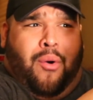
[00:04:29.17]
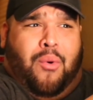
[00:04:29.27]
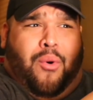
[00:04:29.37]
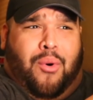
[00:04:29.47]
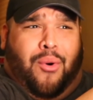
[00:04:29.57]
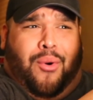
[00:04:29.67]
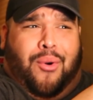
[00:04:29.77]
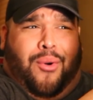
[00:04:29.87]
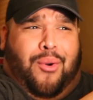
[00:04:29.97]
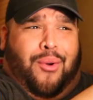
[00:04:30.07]

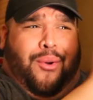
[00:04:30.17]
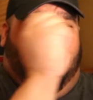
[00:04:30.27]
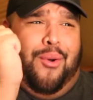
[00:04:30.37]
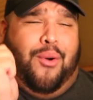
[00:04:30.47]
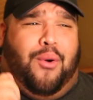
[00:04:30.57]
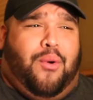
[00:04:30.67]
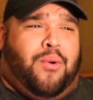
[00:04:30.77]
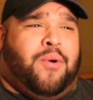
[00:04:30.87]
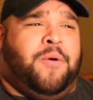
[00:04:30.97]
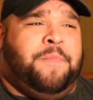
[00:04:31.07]
Ooh!
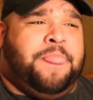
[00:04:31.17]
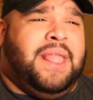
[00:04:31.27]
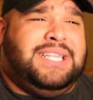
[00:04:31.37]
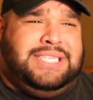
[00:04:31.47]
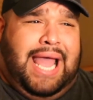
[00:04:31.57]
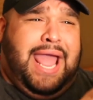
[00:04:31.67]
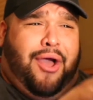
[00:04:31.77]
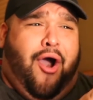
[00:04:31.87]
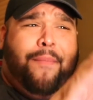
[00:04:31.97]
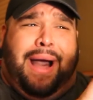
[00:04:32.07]
Take
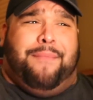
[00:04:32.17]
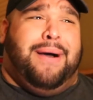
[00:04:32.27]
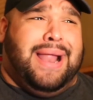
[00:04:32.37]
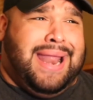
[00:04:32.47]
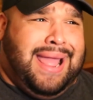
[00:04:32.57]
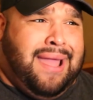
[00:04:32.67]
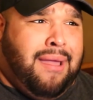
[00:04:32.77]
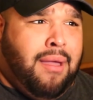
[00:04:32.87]
all my money!